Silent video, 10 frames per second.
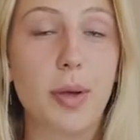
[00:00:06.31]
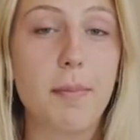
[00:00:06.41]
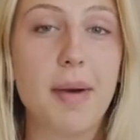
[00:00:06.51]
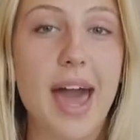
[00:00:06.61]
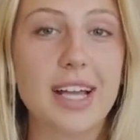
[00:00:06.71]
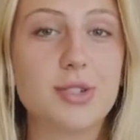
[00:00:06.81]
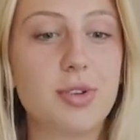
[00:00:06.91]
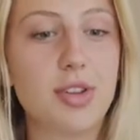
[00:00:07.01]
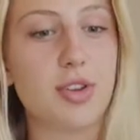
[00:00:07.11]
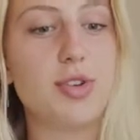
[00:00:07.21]
Welcome back to
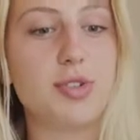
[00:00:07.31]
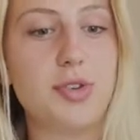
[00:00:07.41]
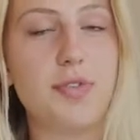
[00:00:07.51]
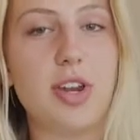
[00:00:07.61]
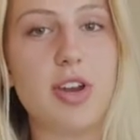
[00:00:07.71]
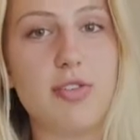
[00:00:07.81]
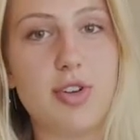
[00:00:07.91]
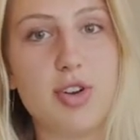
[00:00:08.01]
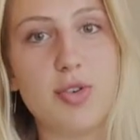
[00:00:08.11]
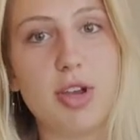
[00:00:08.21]
another YouTube video. If
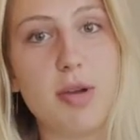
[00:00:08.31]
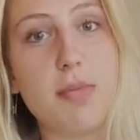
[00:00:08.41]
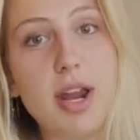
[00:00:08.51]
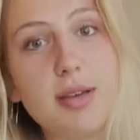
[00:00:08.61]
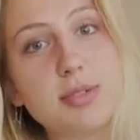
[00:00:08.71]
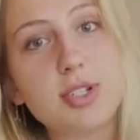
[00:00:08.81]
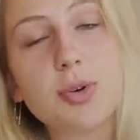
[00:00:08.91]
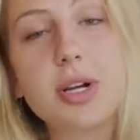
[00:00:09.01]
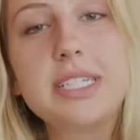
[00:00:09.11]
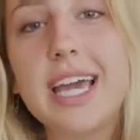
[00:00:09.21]
you're new here, my name is
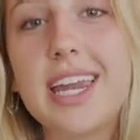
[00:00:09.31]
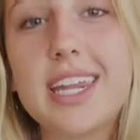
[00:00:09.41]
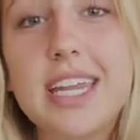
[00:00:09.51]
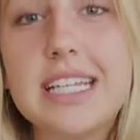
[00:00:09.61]
Satori Tannen,